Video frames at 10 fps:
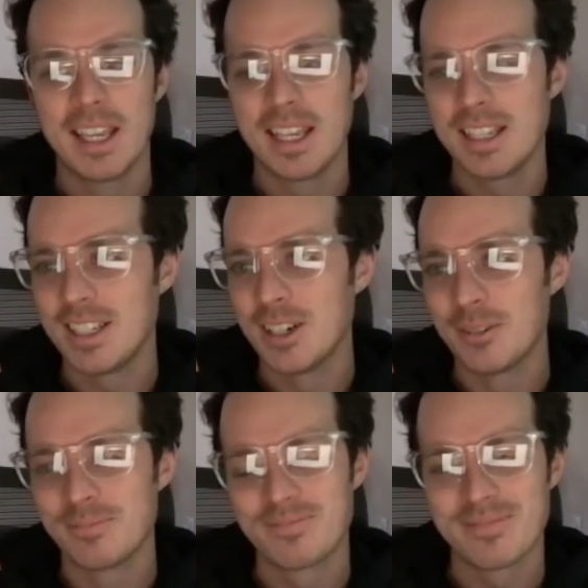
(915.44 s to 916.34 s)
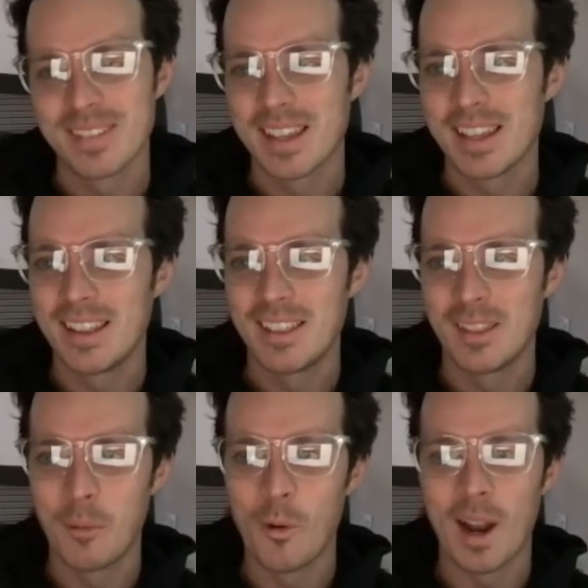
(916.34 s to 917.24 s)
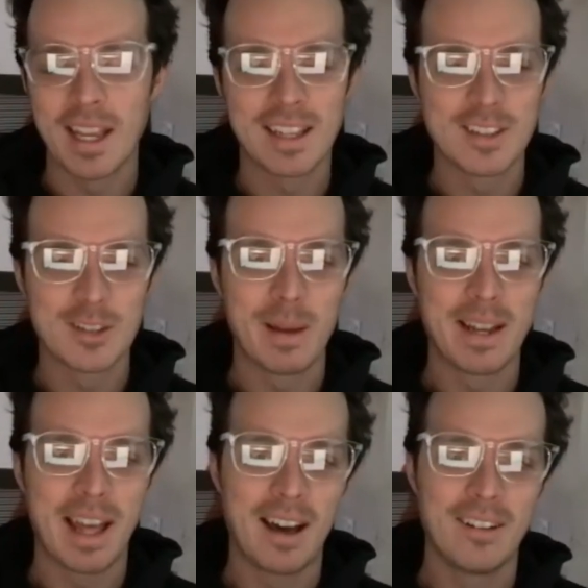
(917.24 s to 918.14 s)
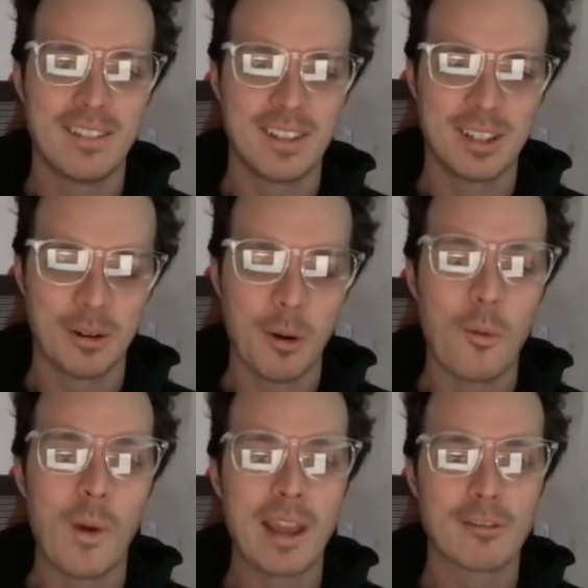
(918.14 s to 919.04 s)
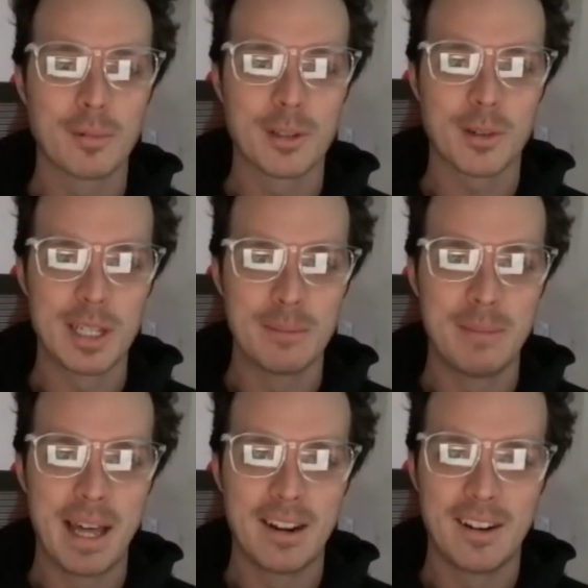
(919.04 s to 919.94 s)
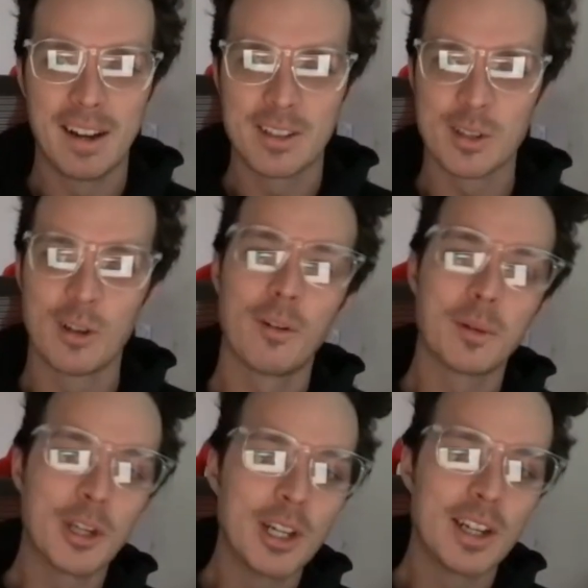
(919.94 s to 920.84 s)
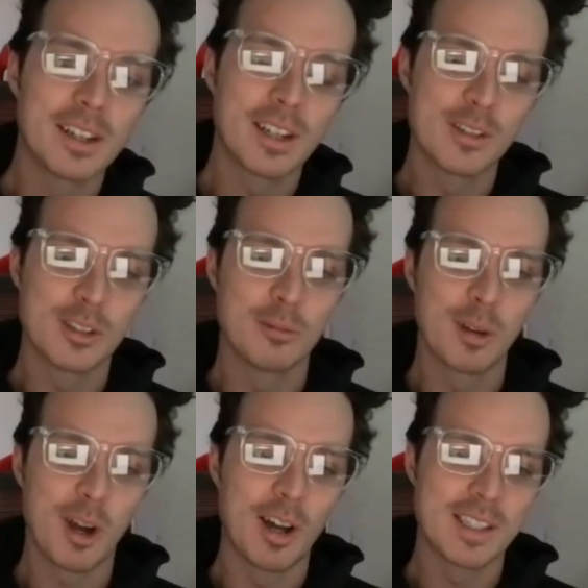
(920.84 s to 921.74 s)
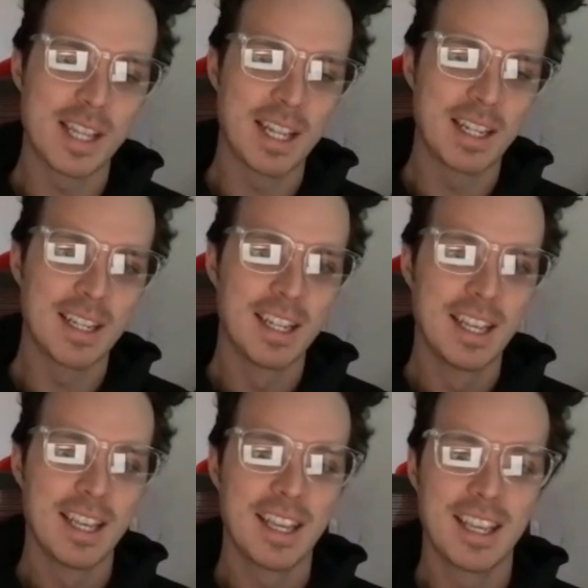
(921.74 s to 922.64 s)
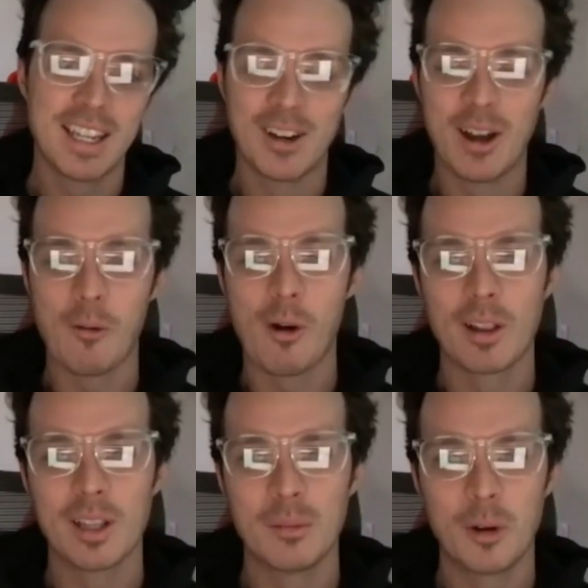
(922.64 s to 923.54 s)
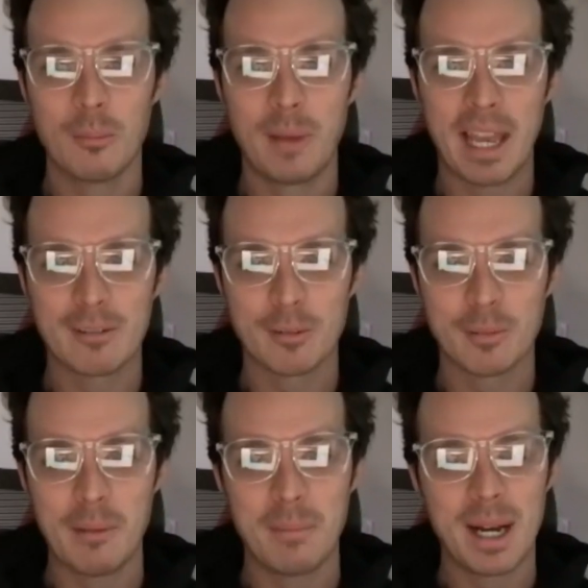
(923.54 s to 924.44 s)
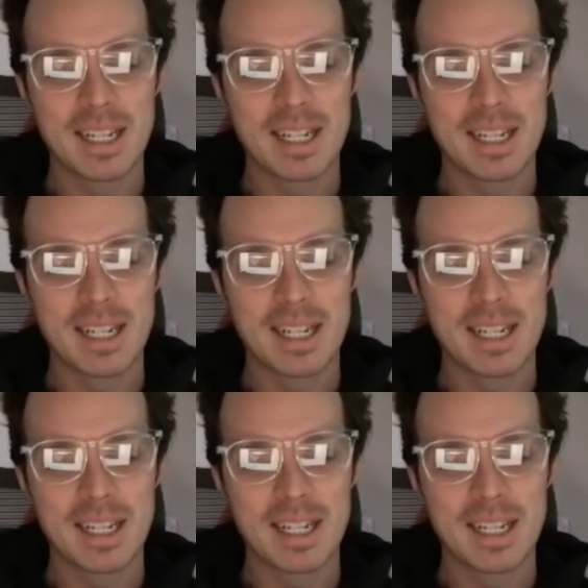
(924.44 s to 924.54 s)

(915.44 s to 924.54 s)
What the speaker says: you know the more I can spend away from a screen, the better. And so if I'm gonna consume content, I want a little more bang for my buck, I